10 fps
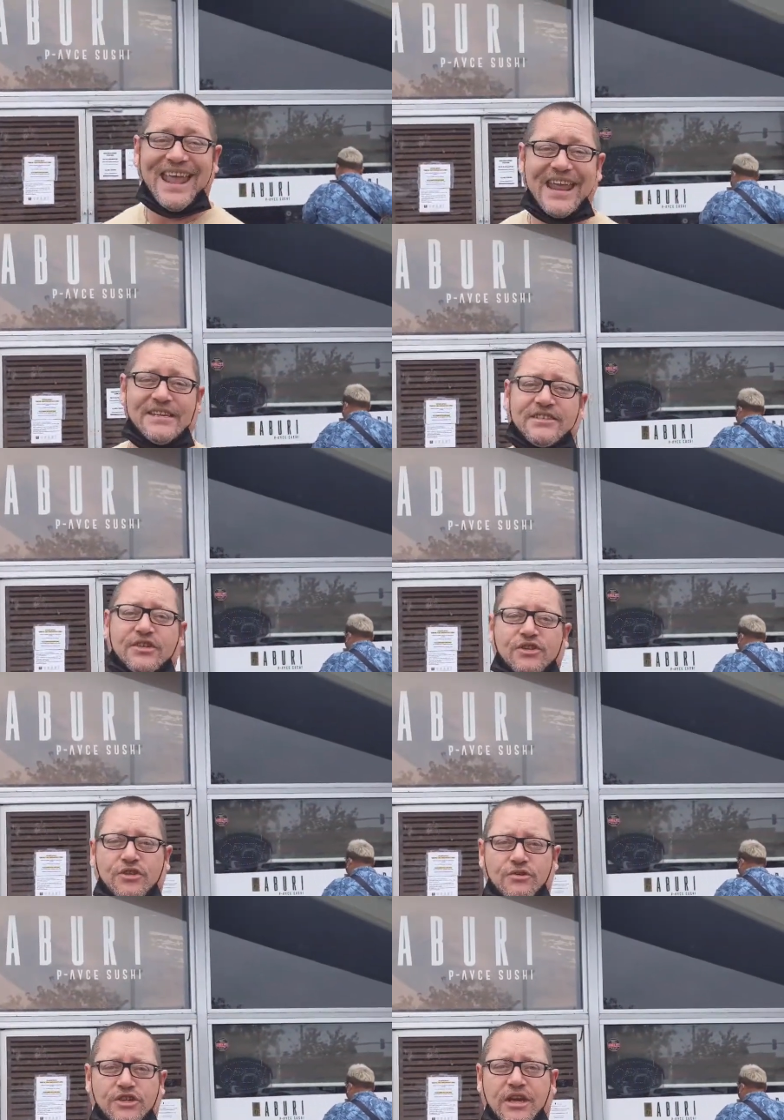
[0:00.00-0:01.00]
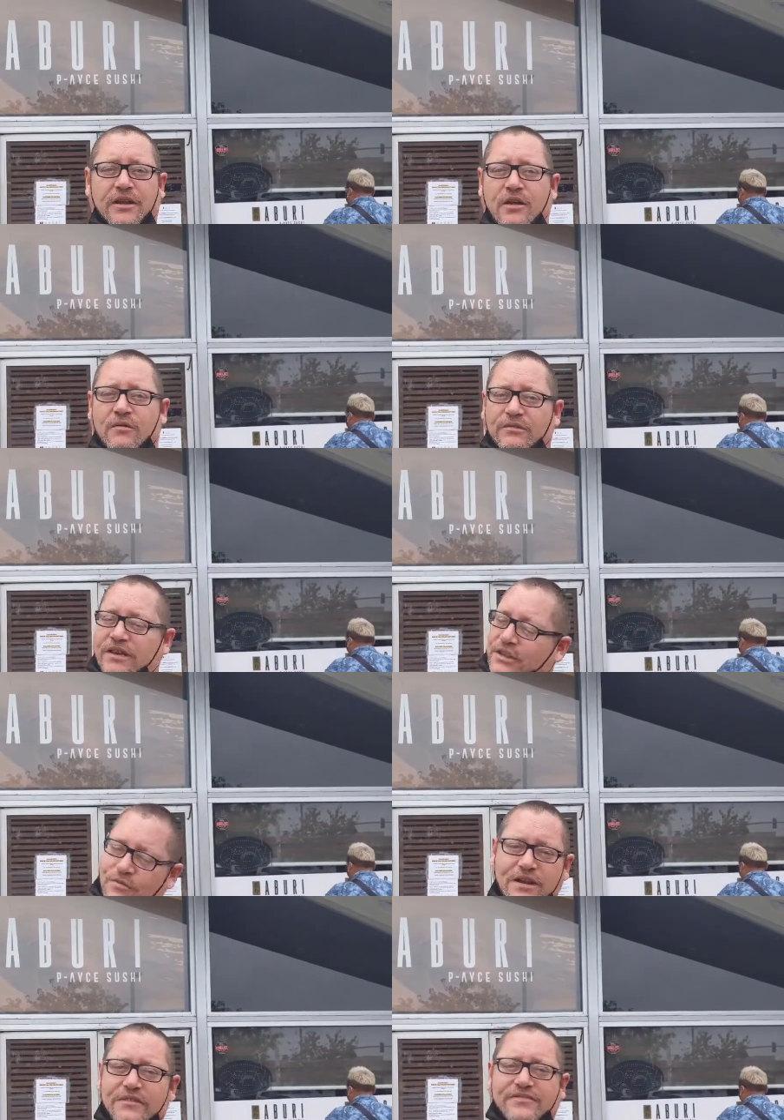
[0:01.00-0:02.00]
Ace Sushi. Neither
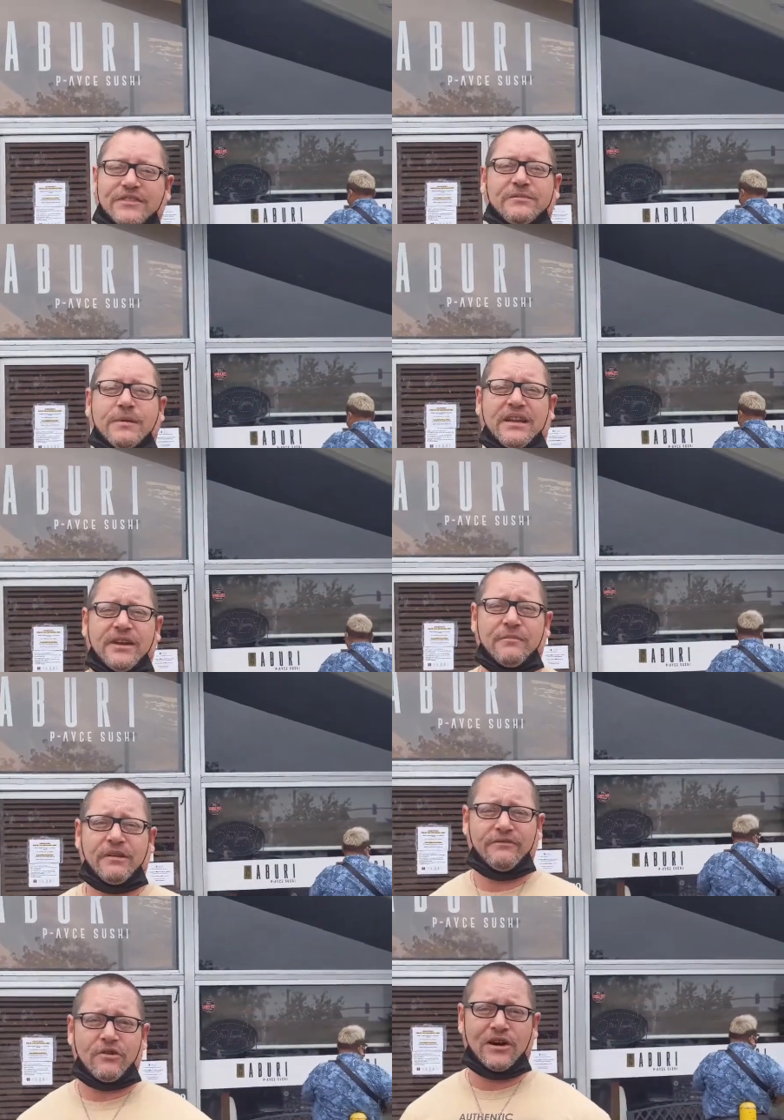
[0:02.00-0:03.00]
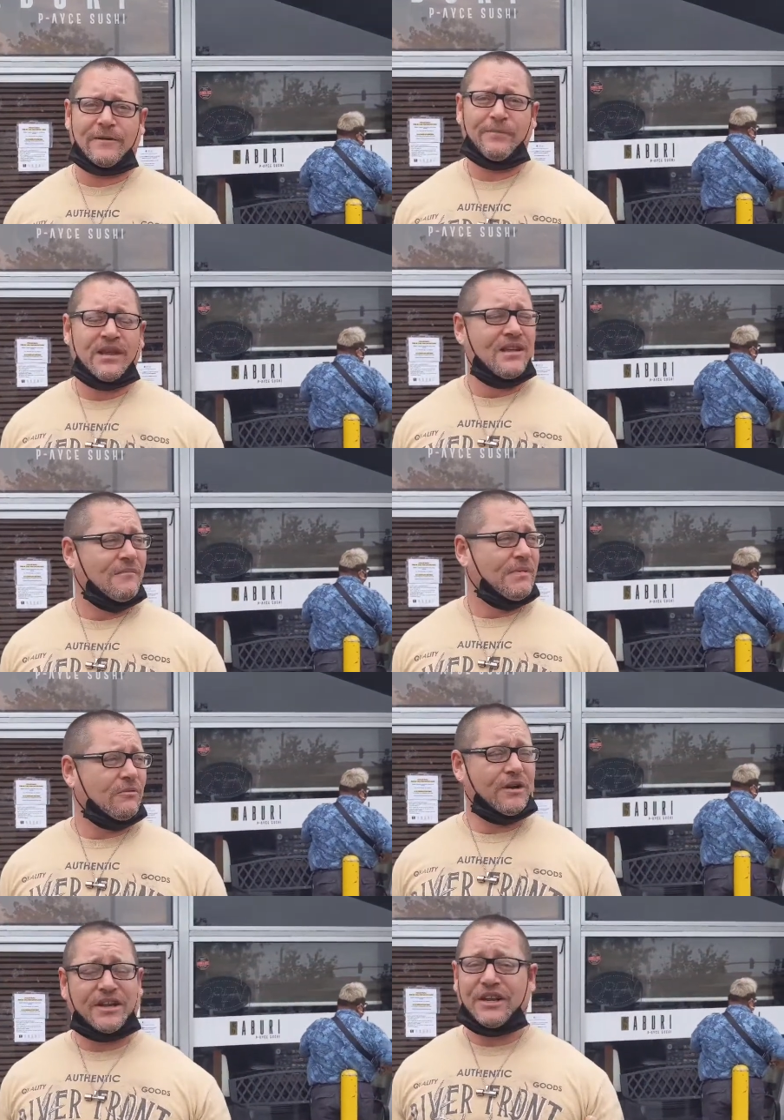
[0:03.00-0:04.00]
one of us has been here before,
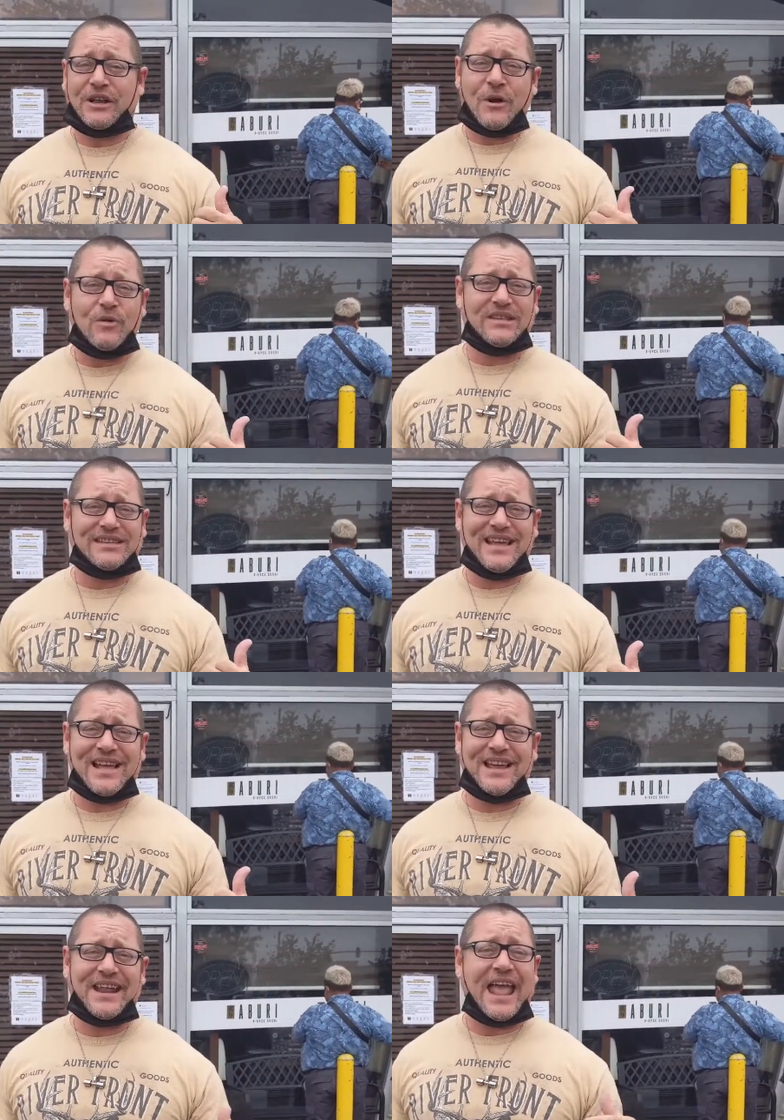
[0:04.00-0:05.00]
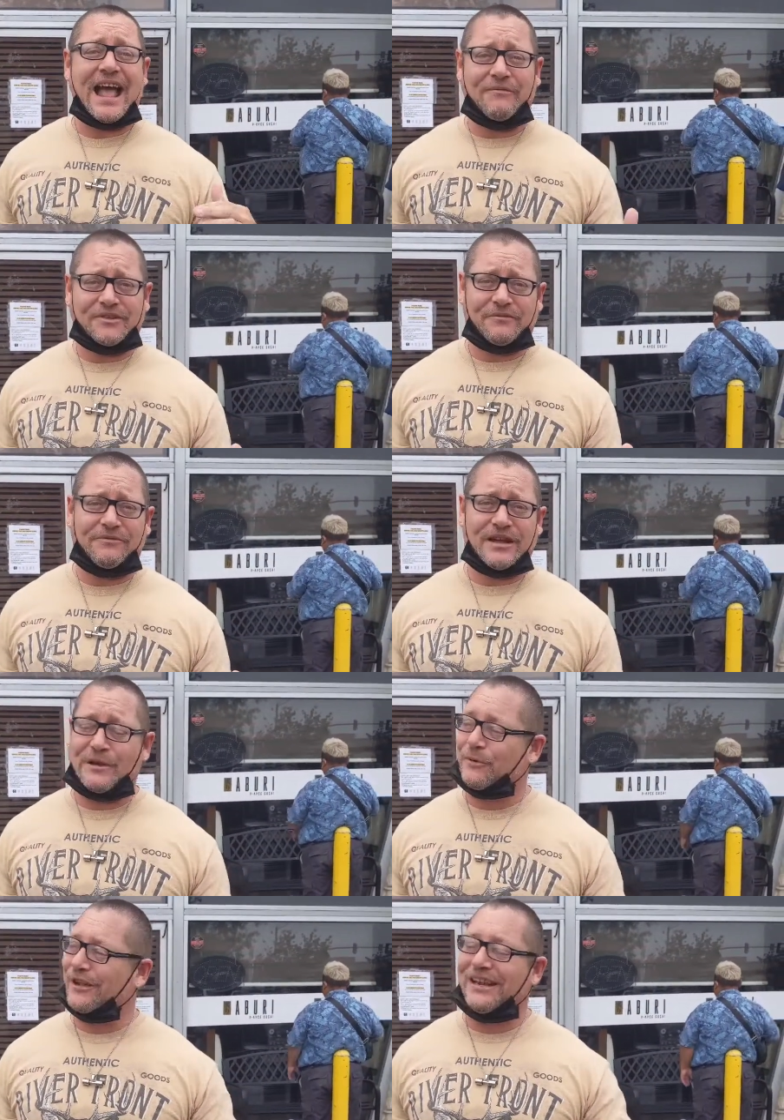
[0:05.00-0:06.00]
but we're gonna go inside, have some
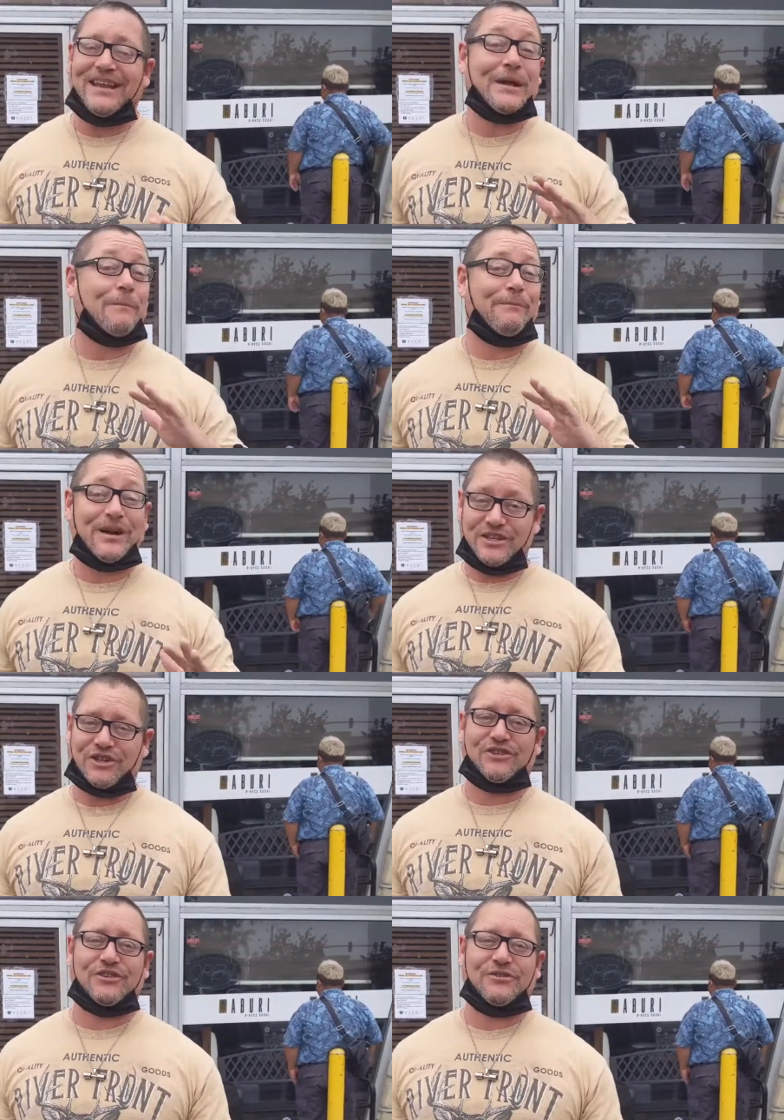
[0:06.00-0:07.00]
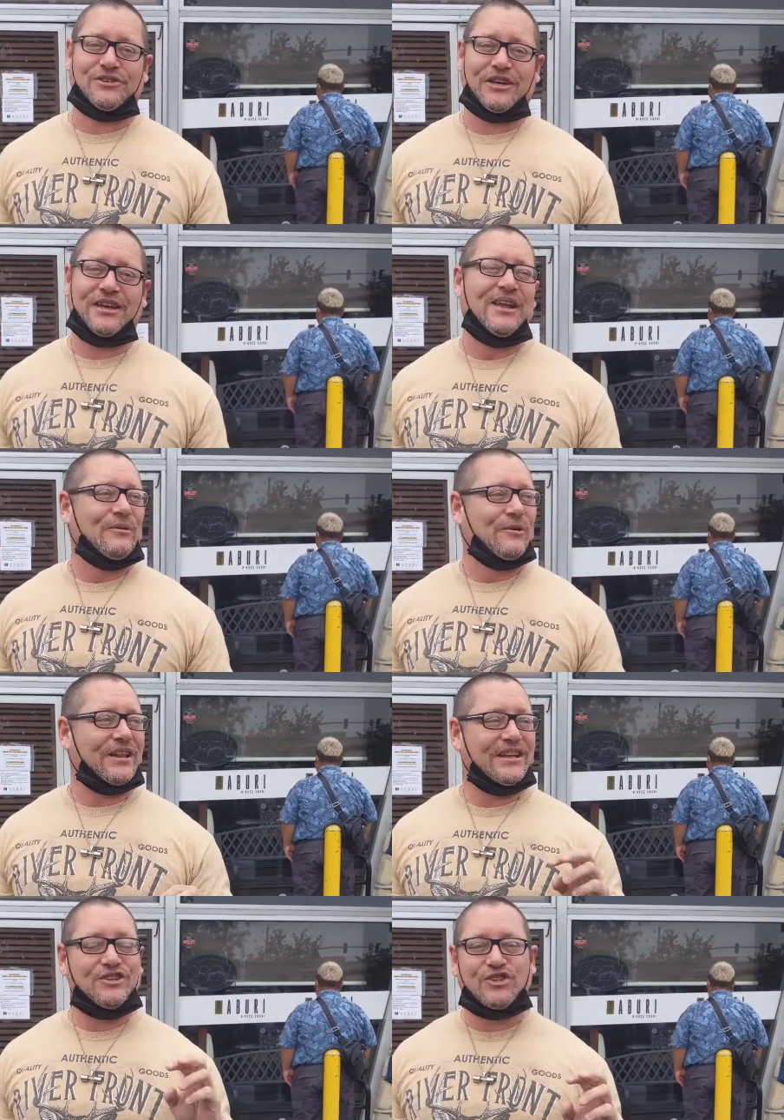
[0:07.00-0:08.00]
fun, we're gonna eat a bunch of sushi,
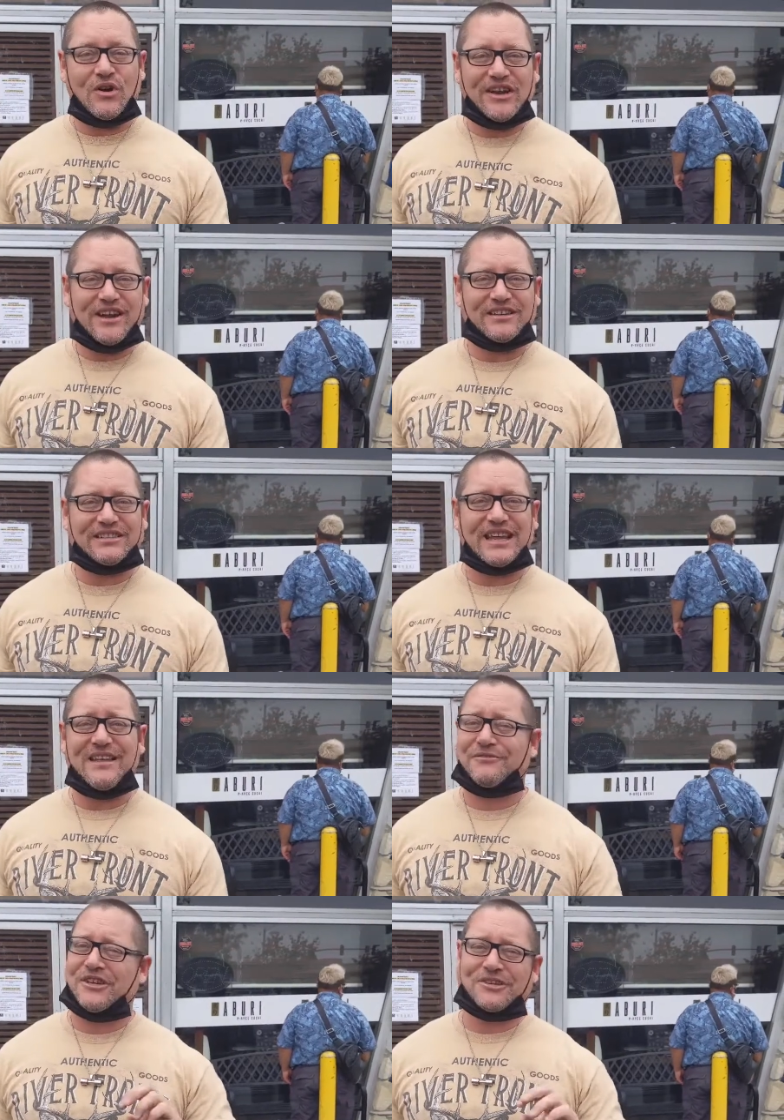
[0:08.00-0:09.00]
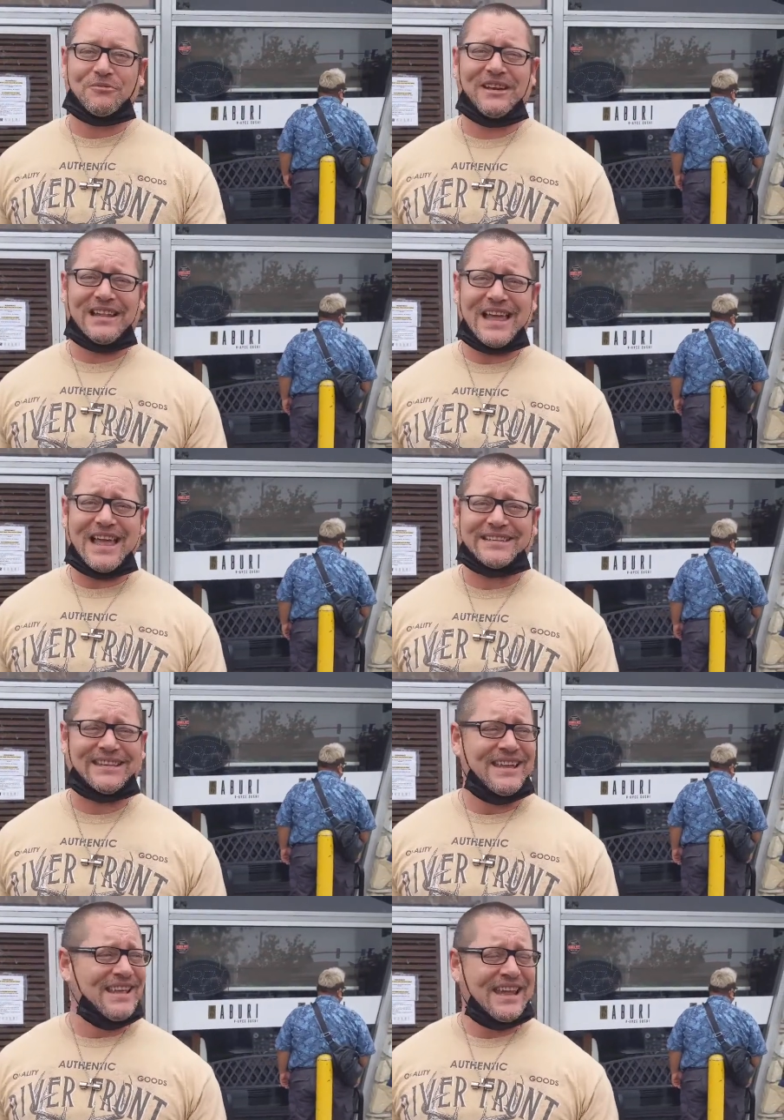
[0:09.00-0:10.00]
we're gonna enjoy ourselves, just
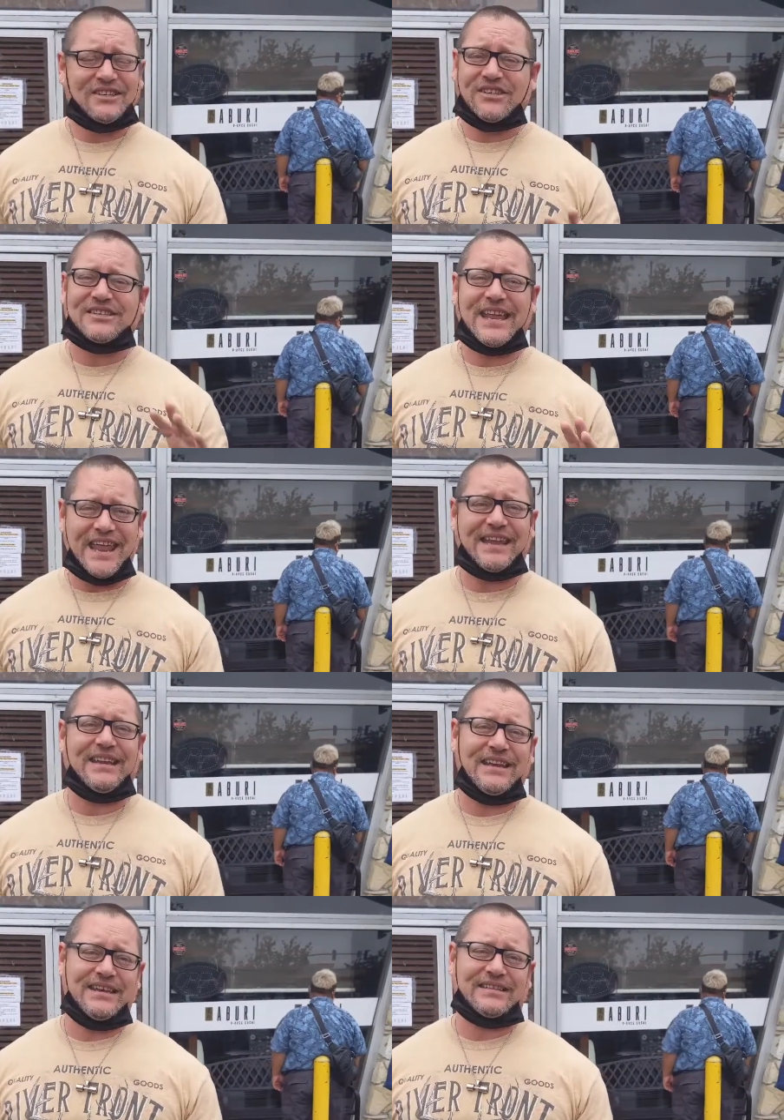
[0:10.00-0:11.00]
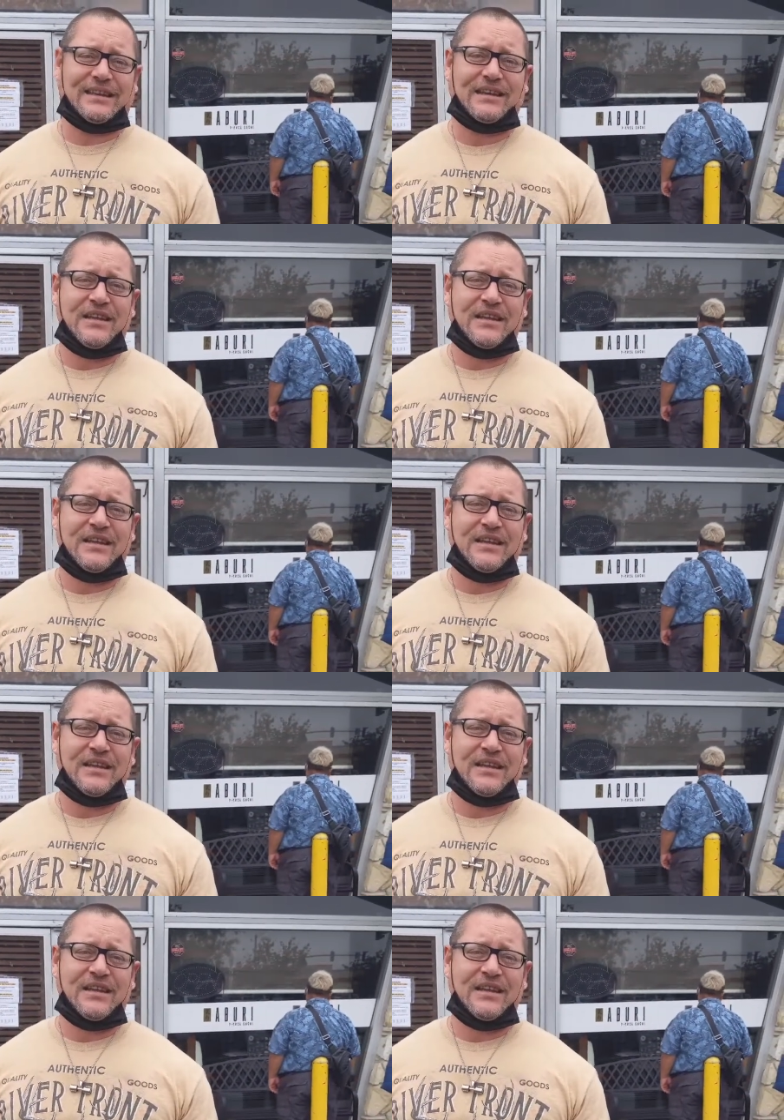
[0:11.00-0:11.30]
relax, and just take it easy.